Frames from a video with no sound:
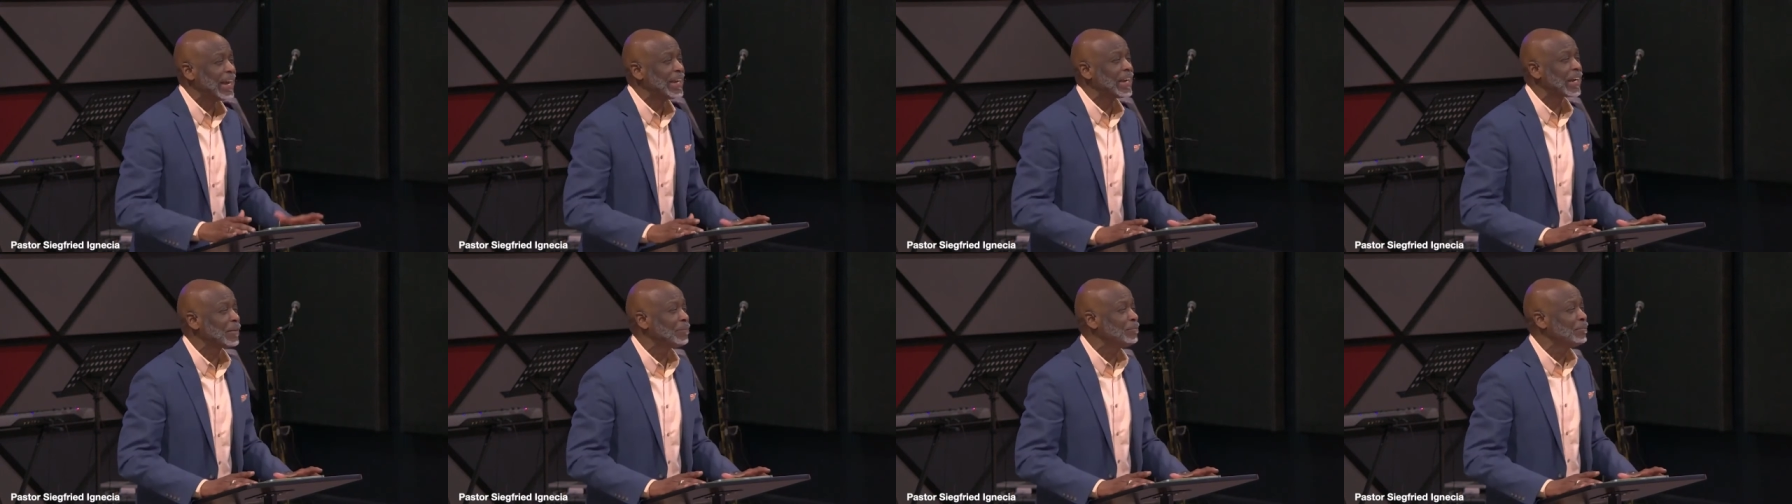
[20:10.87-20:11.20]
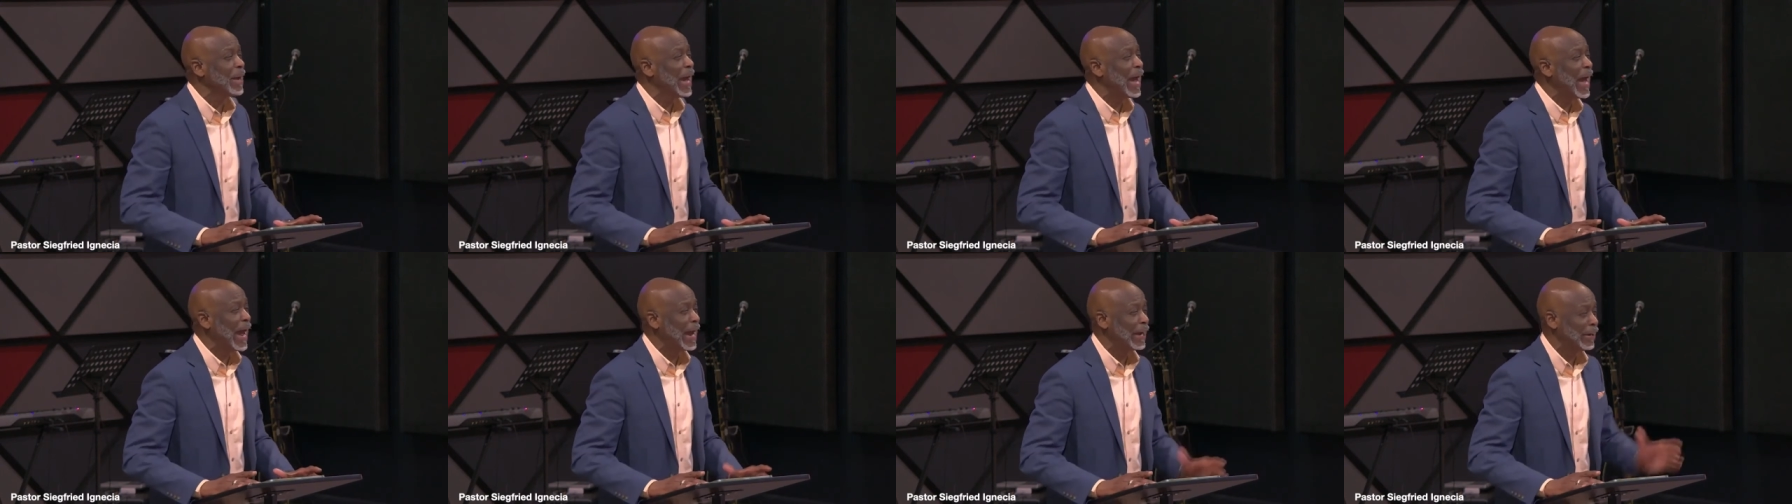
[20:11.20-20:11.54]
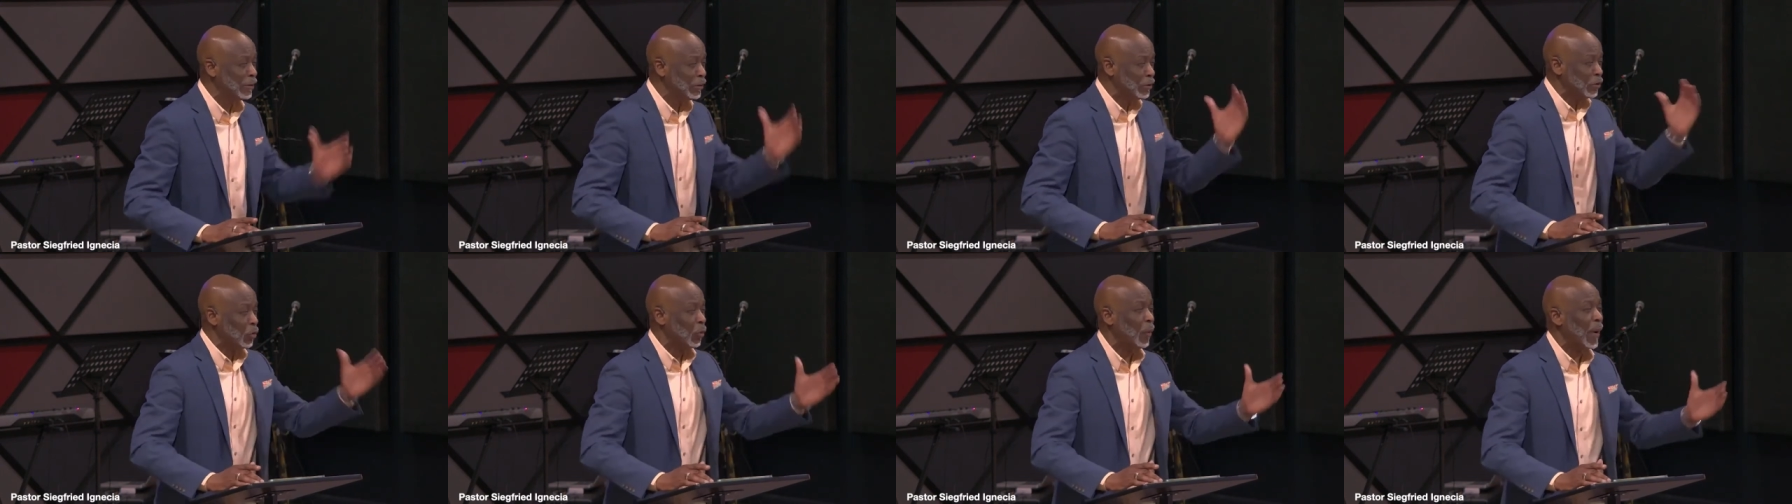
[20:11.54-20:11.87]
inner
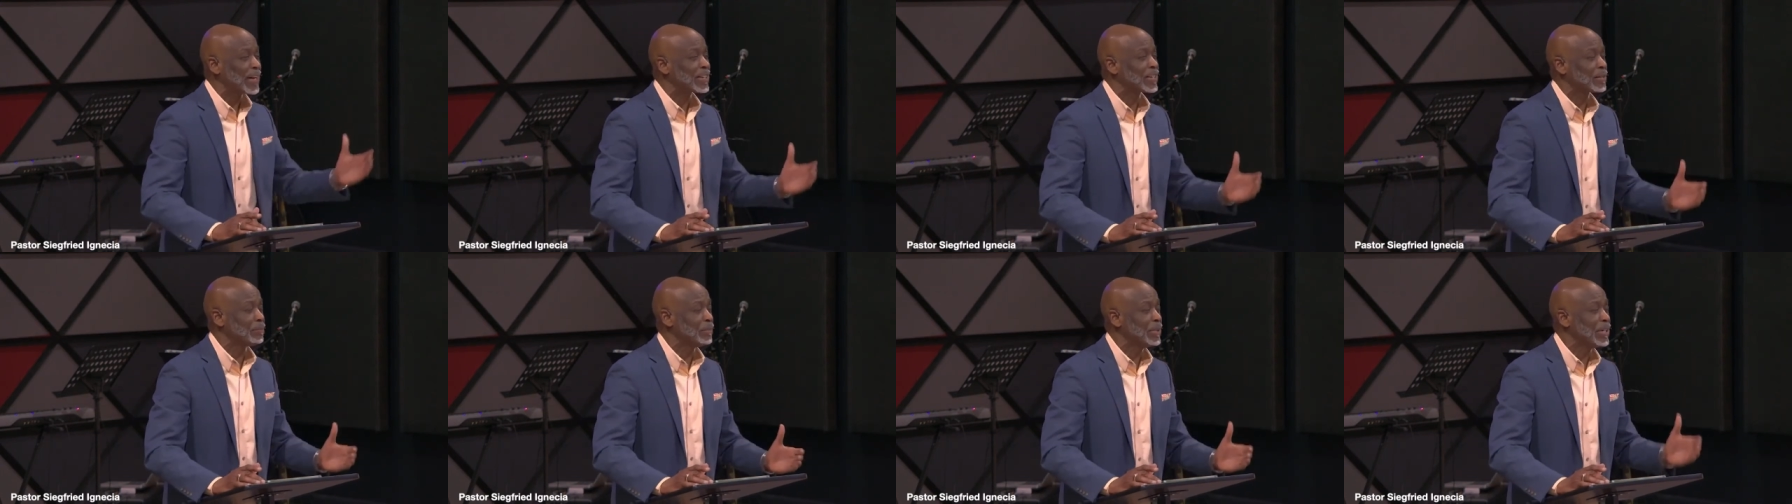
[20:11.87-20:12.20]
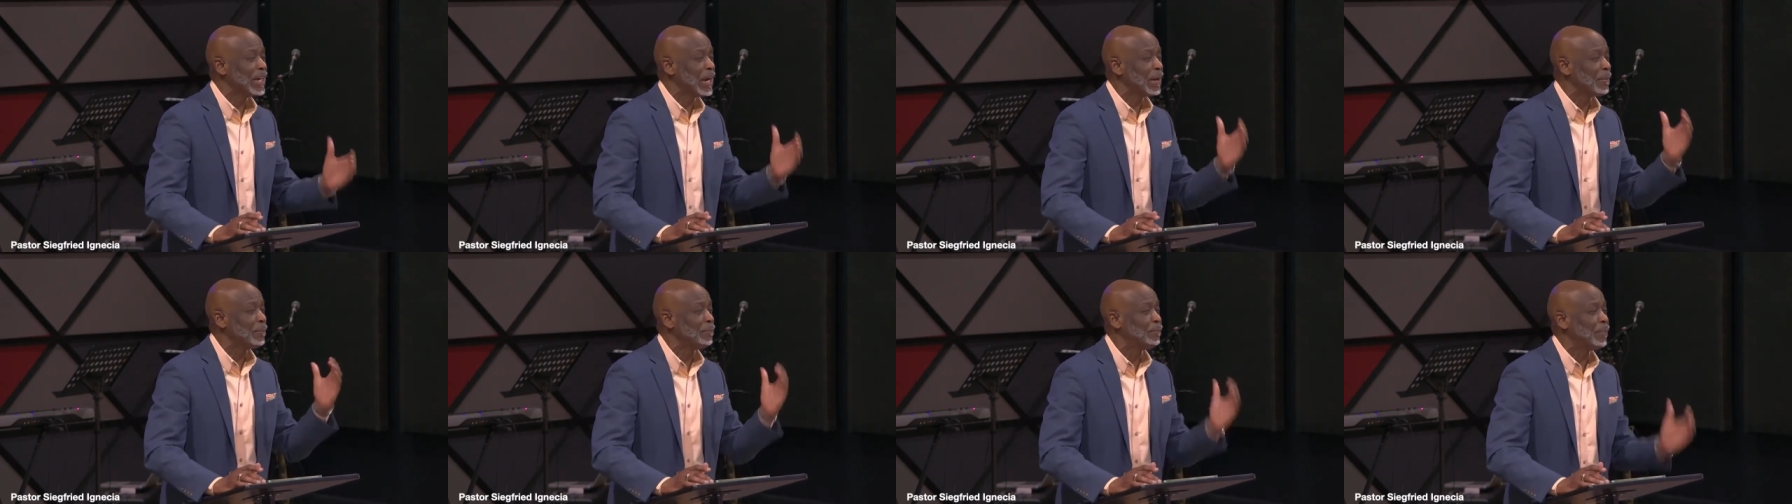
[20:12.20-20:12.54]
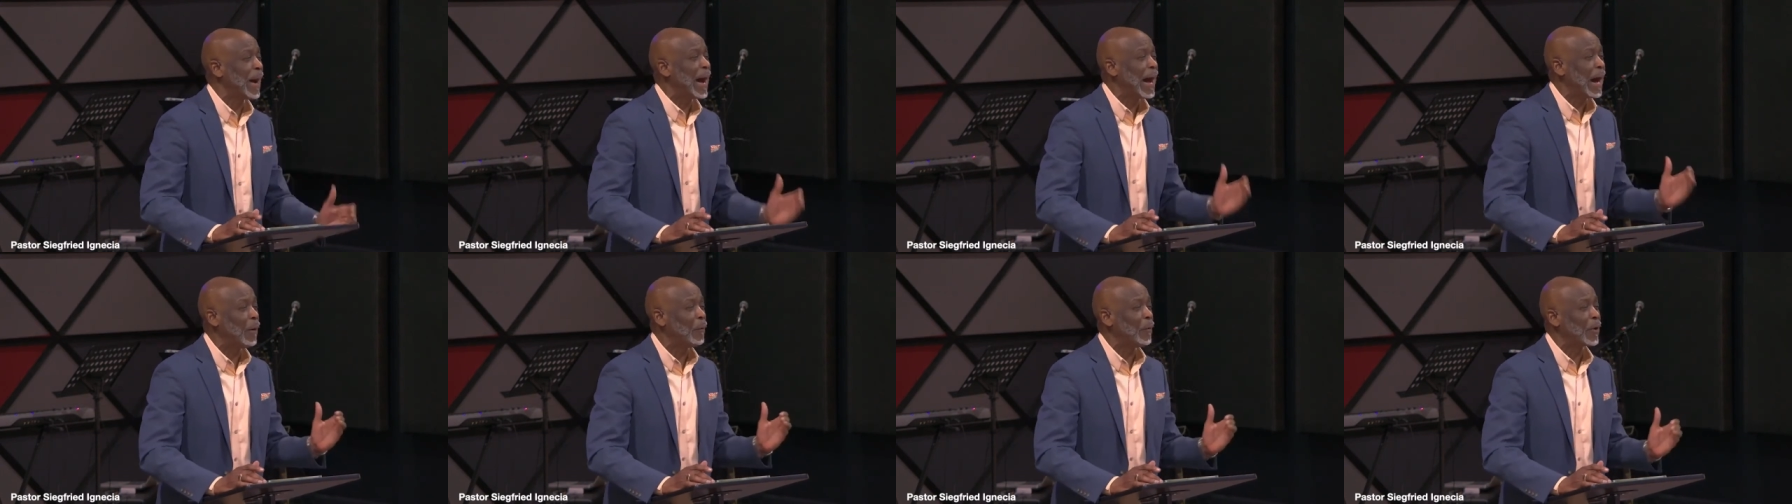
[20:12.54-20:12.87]
man was being
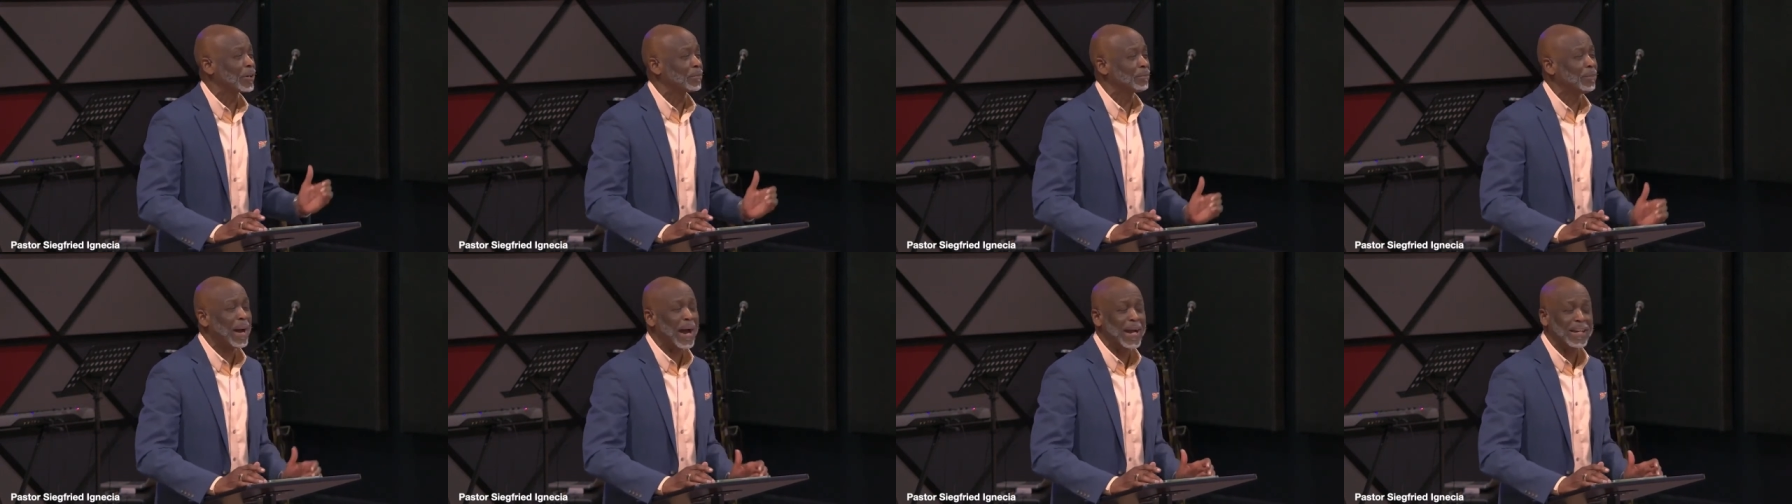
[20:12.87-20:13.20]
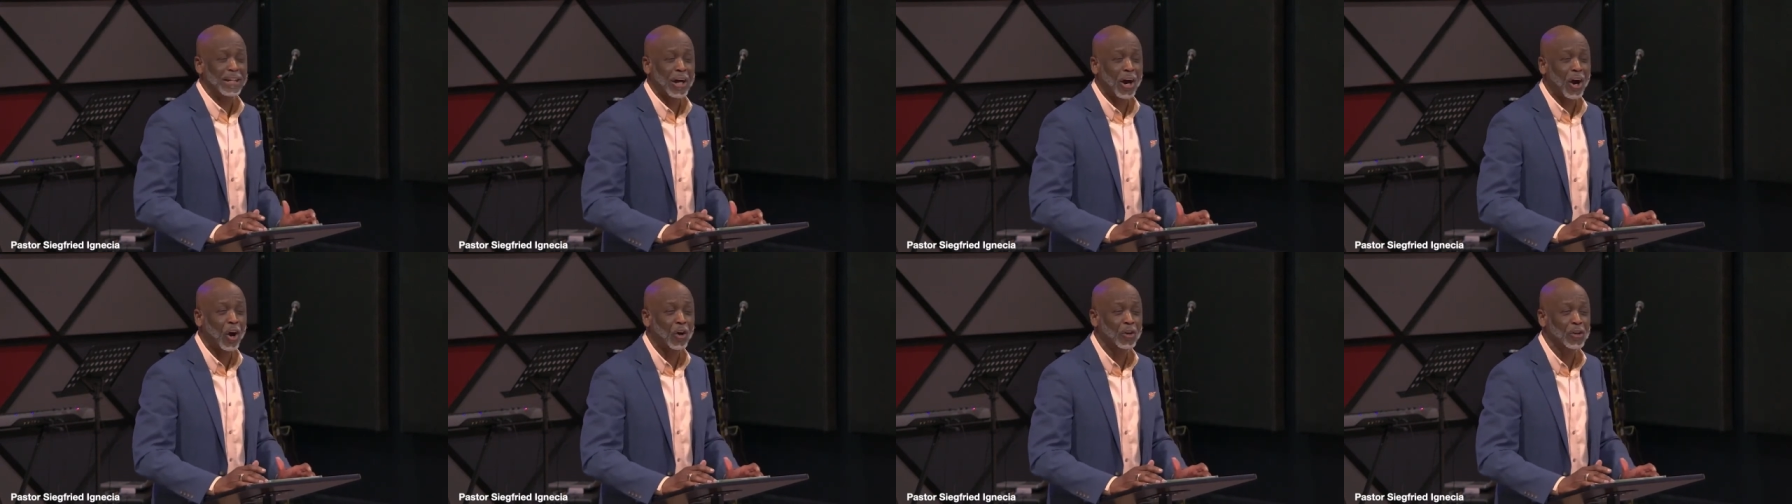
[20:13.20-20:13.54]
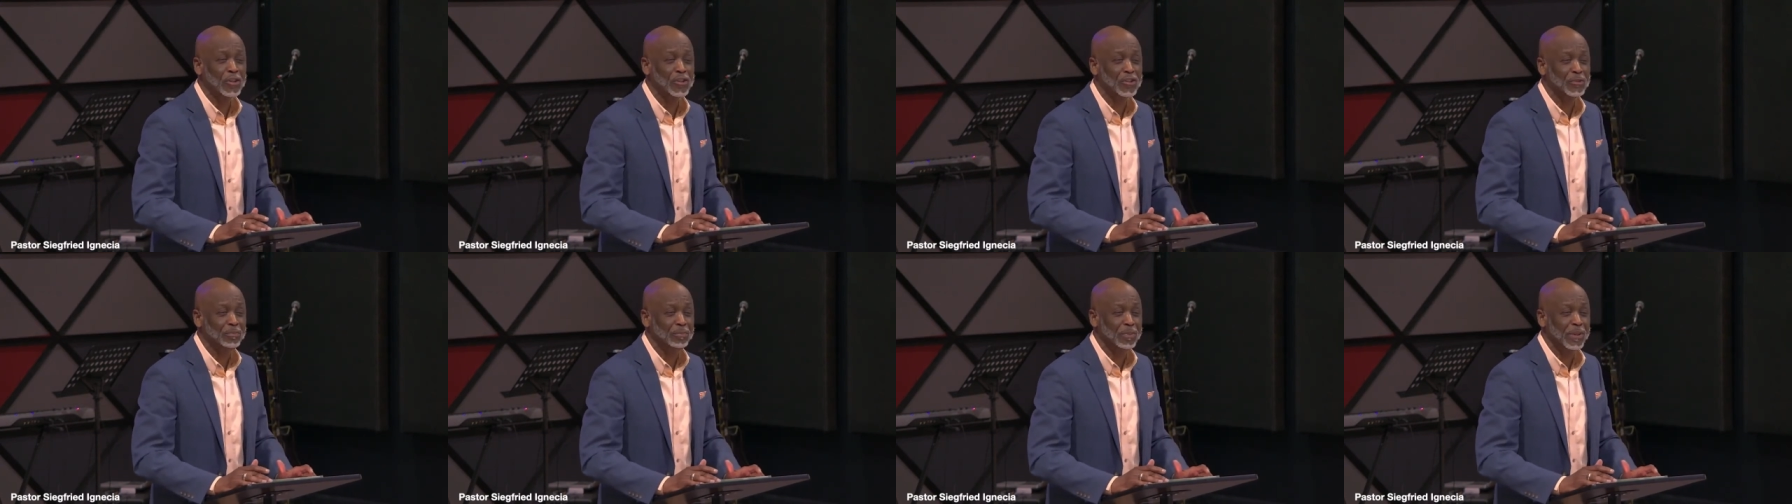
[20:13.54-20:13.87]
empowered by the
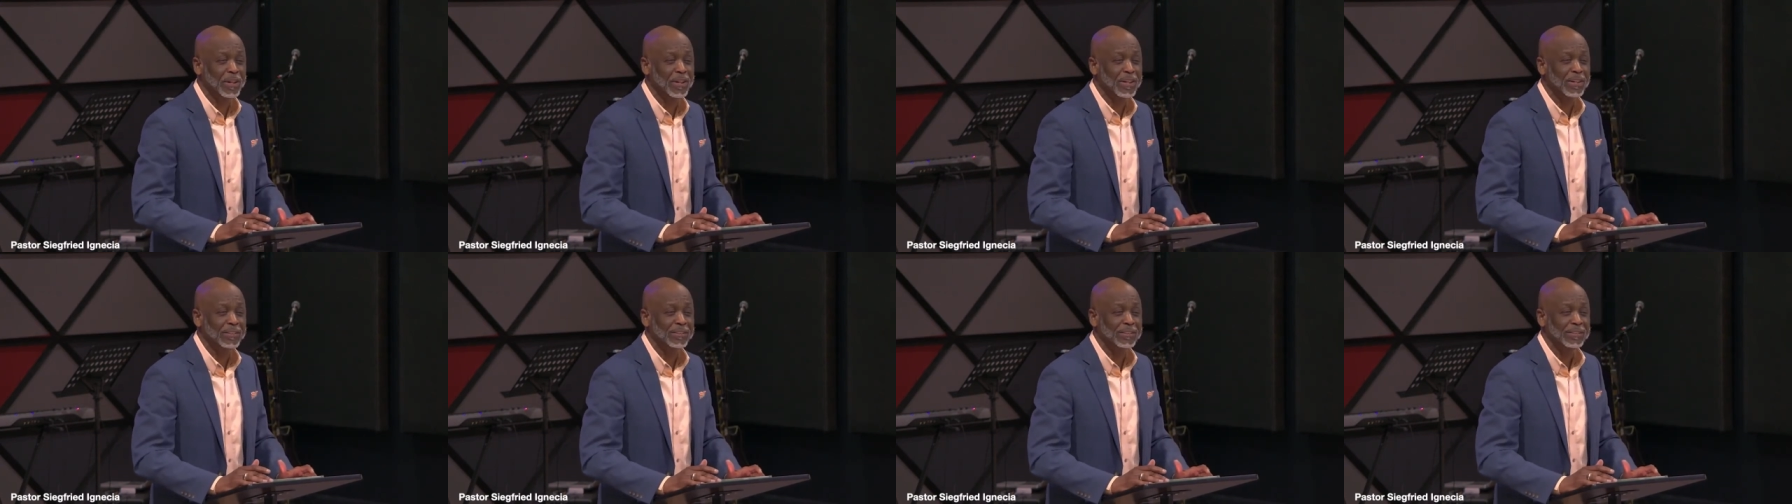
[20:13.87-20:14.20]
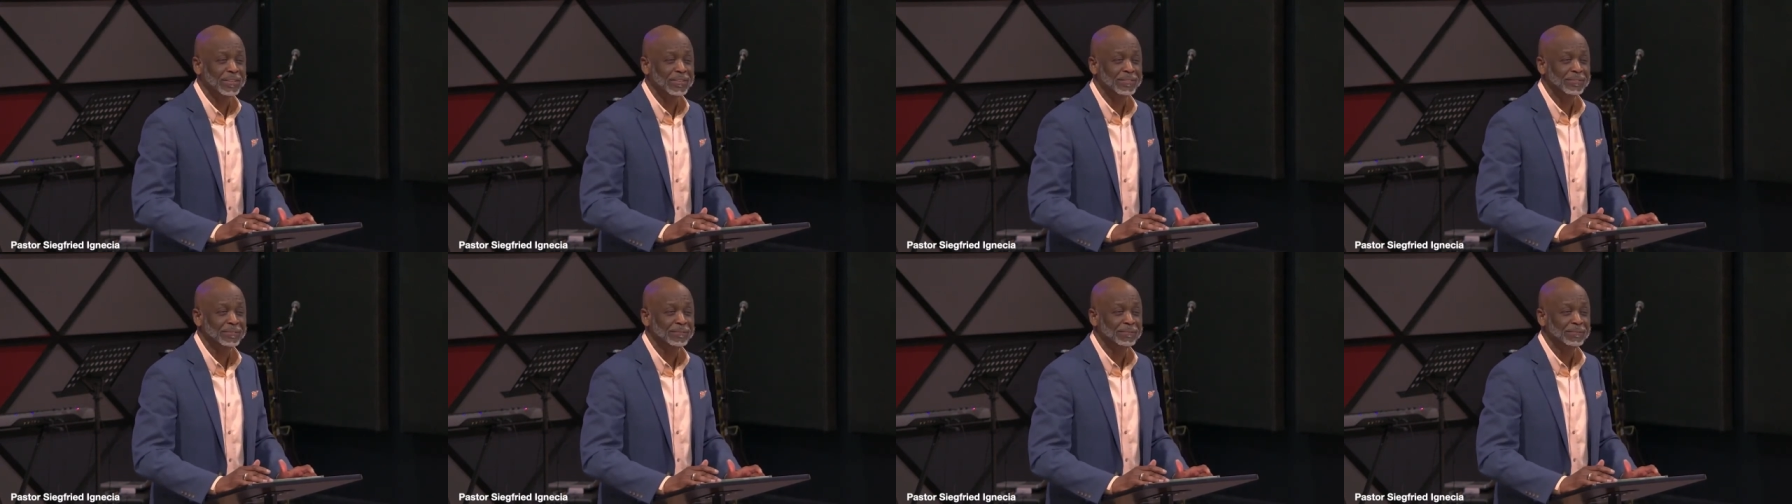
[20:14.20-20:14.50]
Holy Spirit.